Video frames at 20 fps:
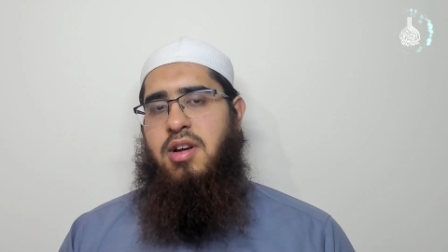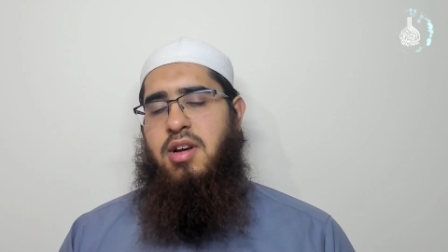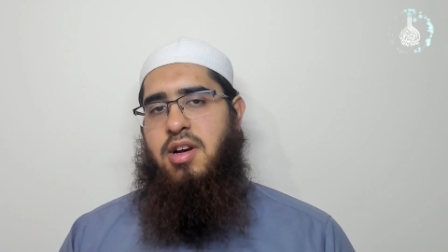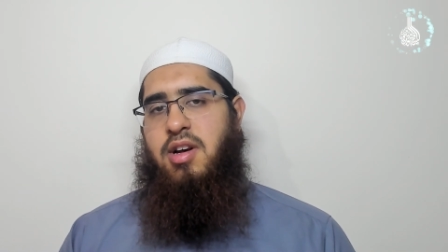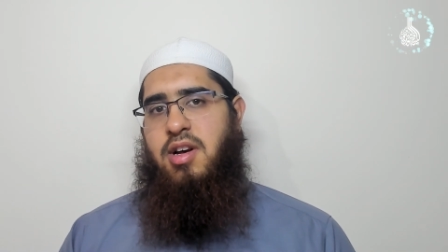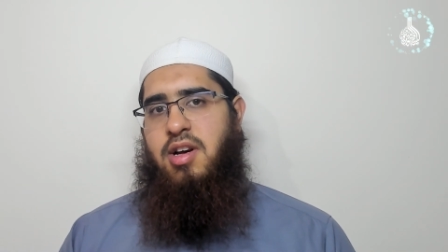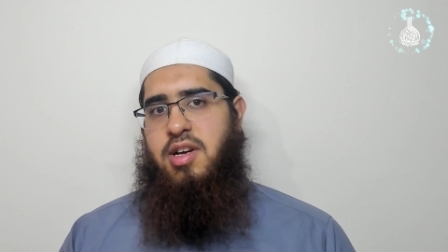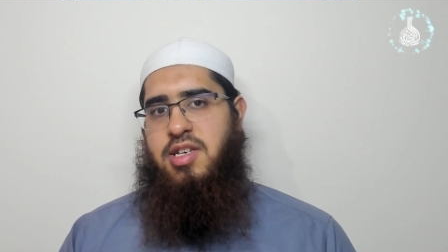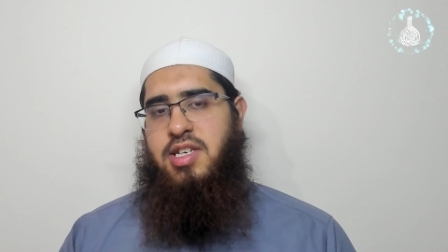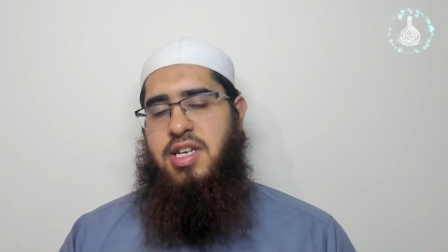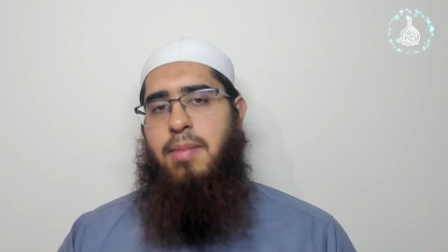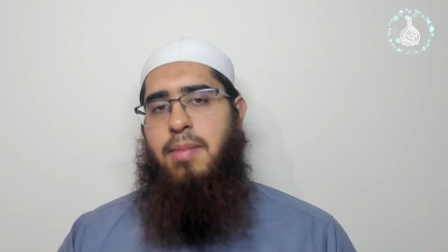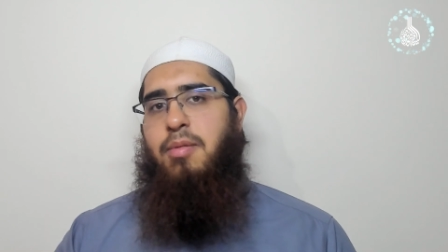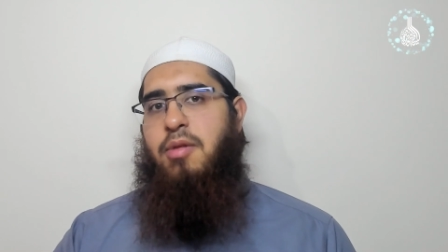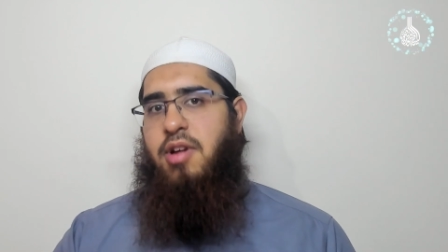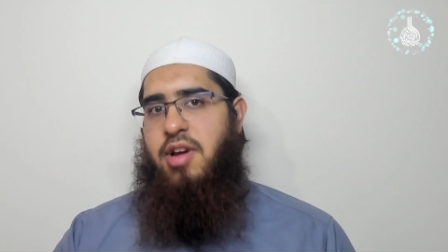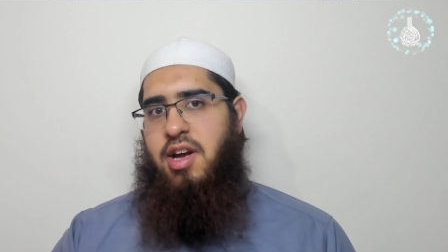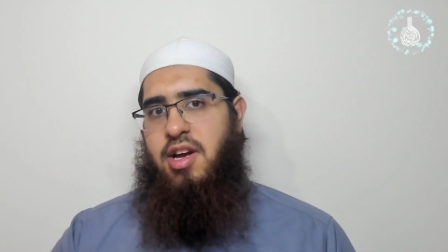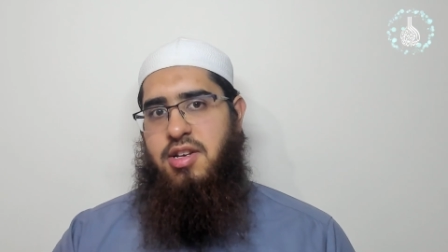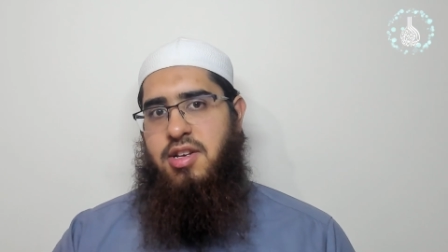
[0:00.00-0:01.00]

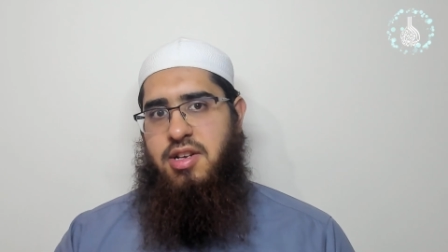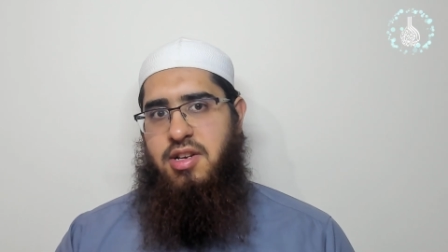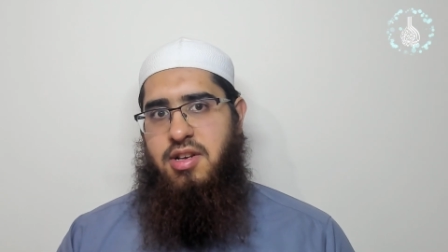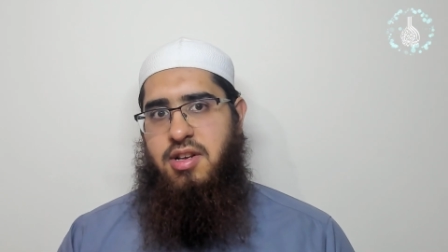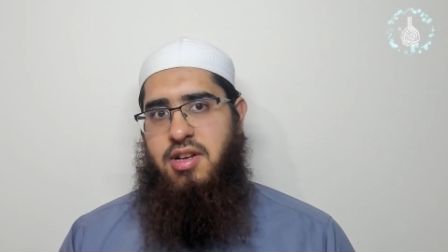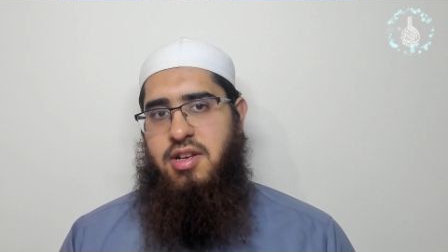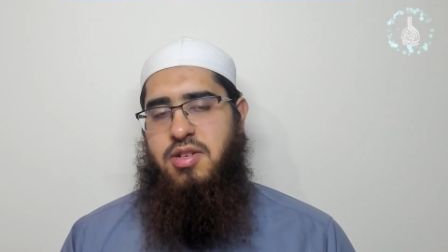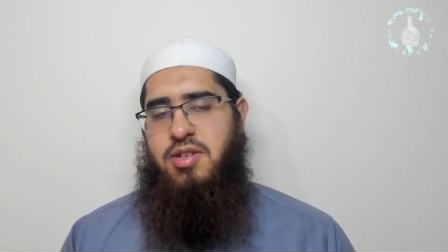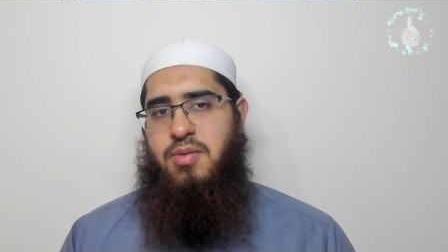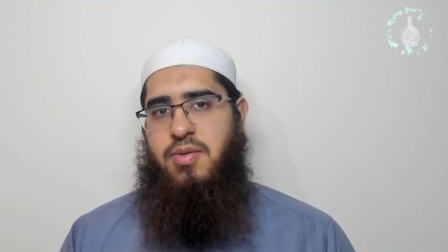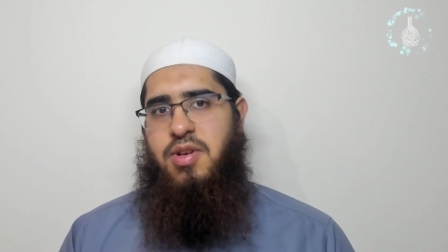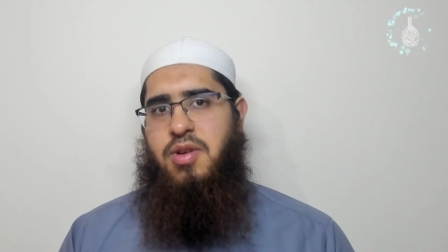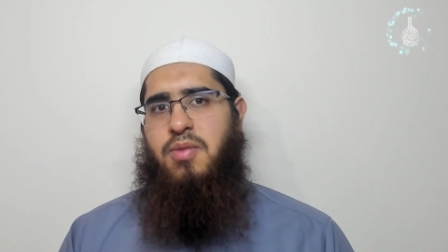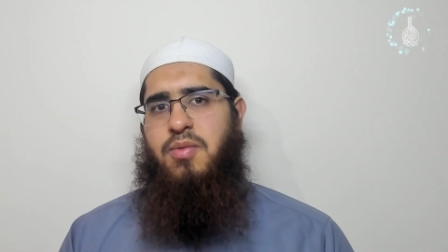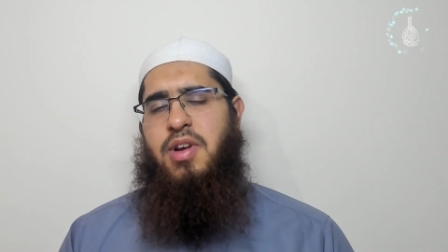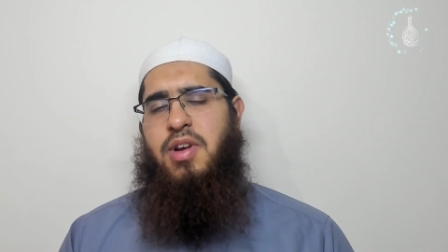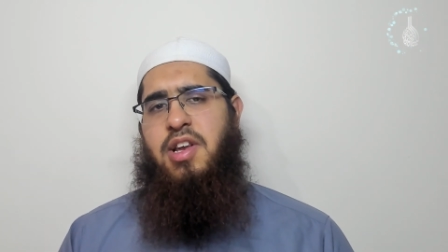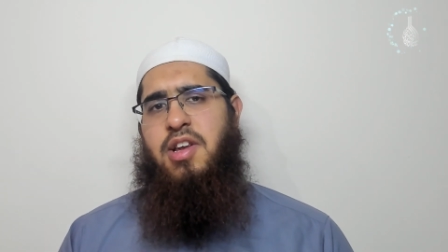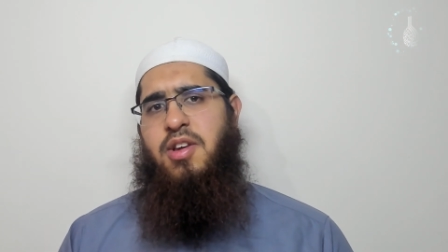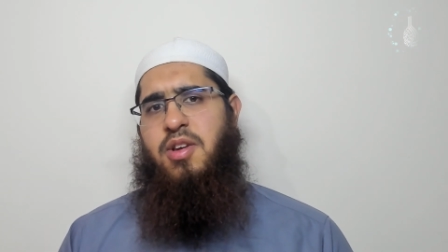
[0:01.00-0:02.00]
deprecated. So we
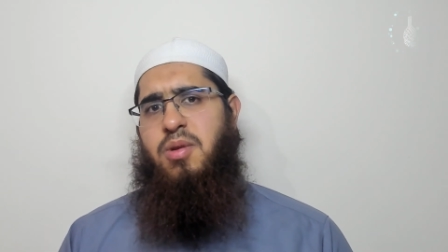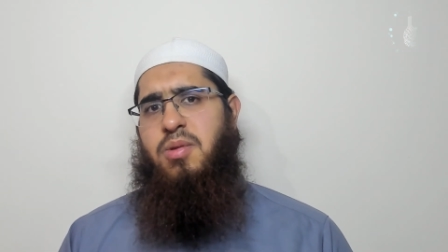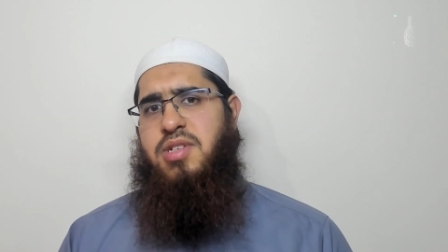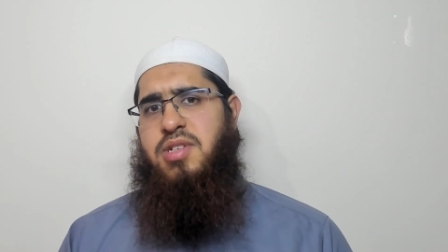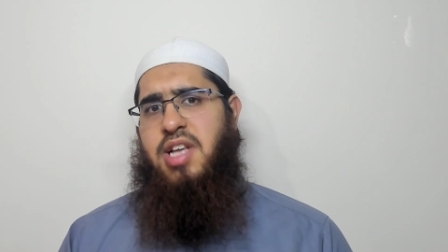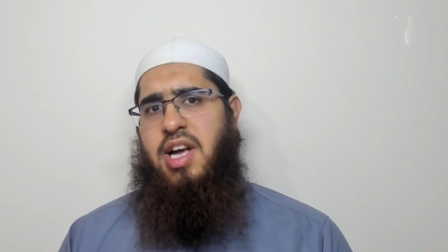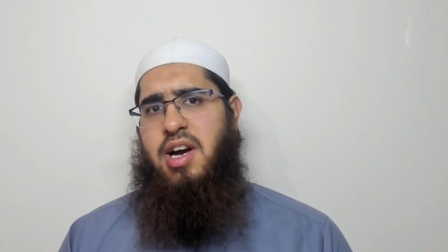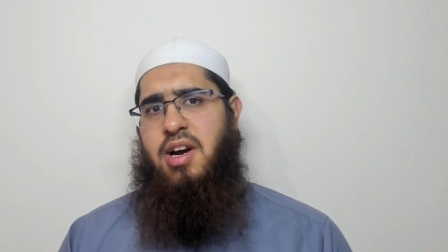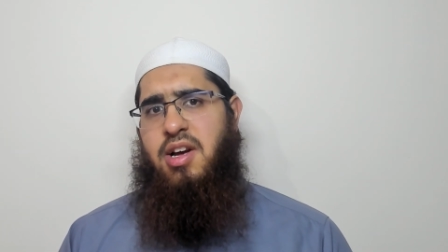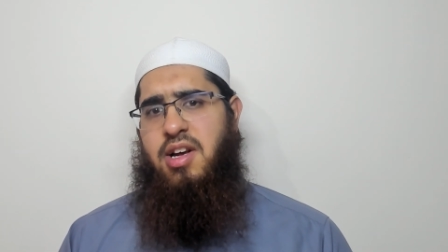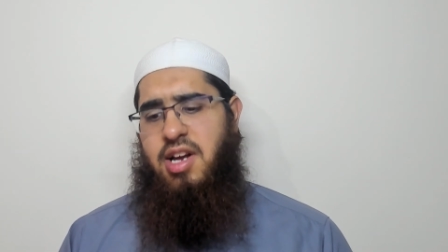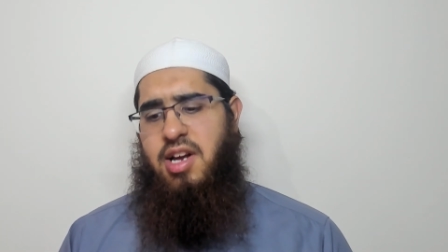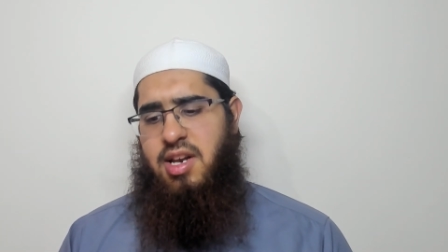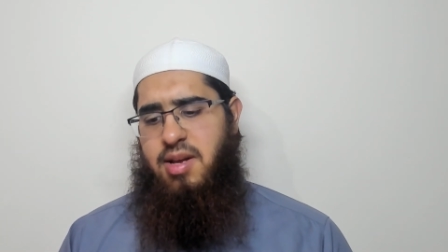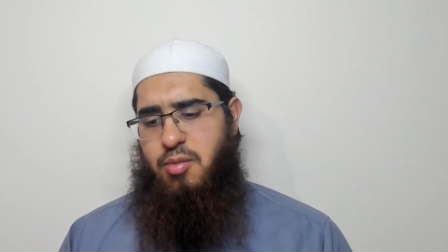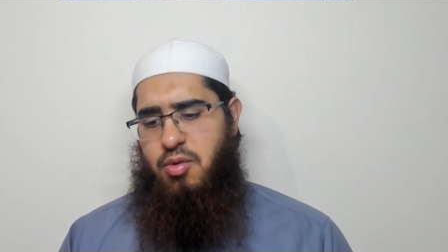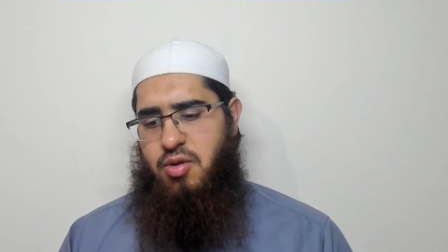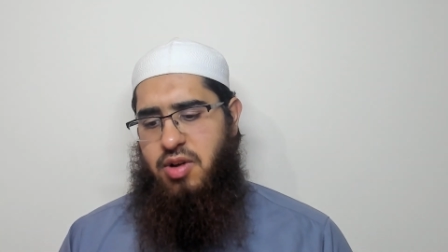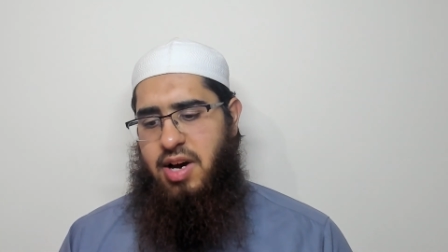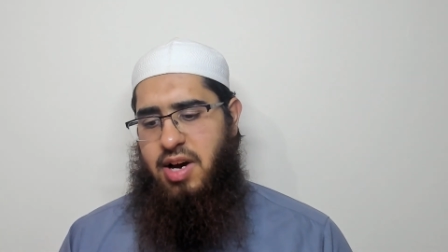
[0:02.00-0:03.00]
don't really use that
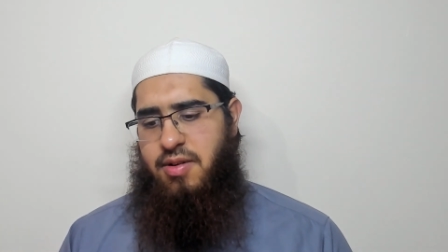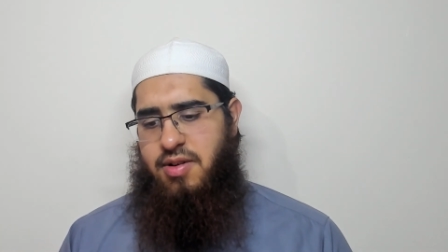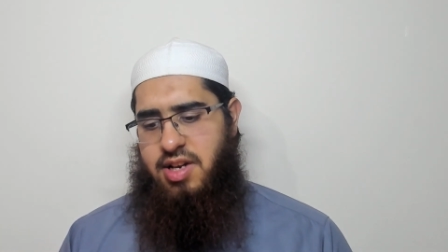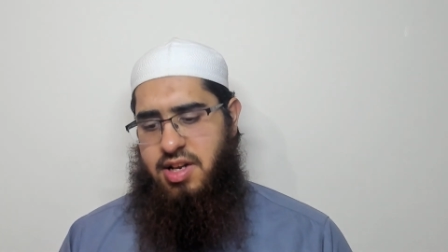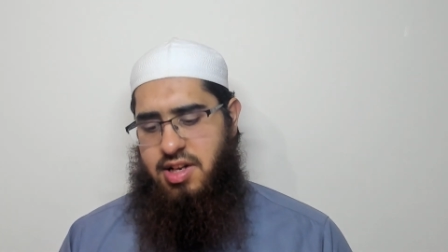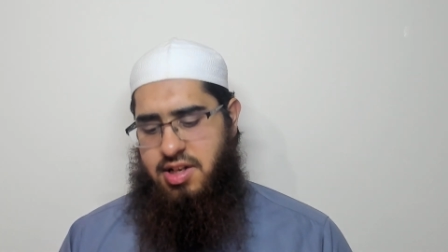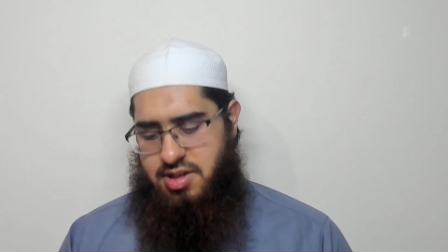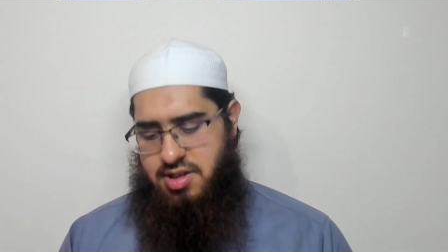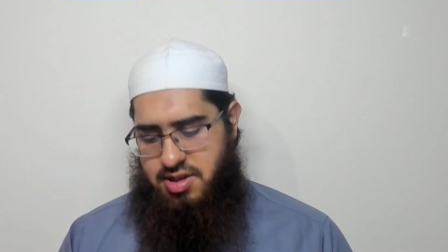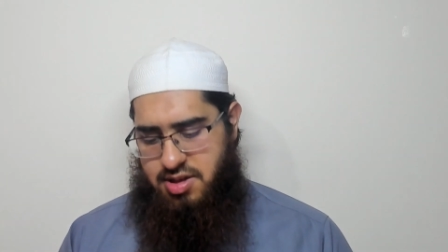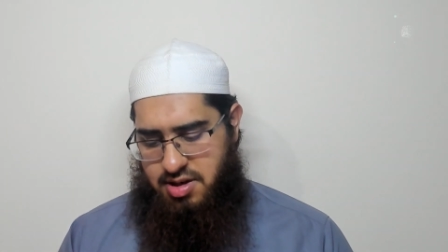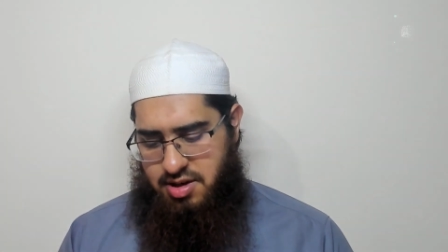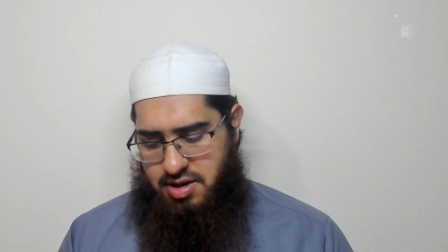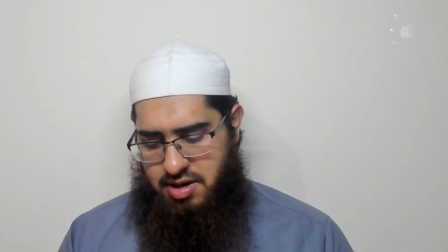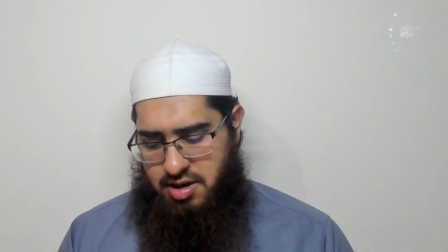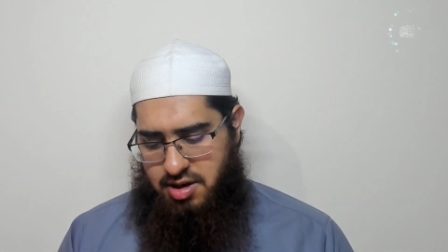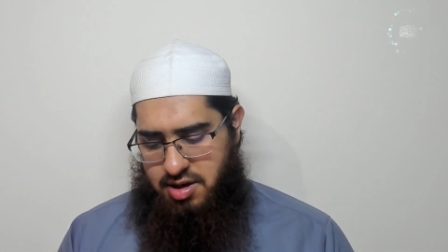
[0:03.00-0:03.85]
anymore nowadays.